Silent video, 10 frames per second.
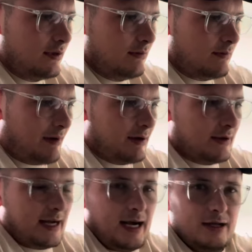Mario
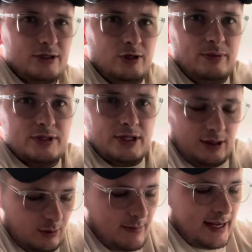Kart Super
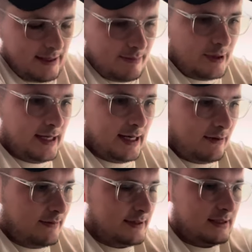Circle, we're making money now.
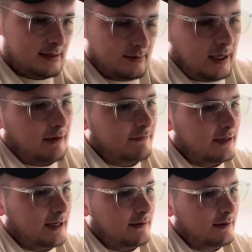This is, we're laughing
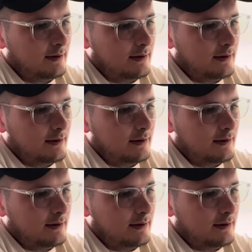now.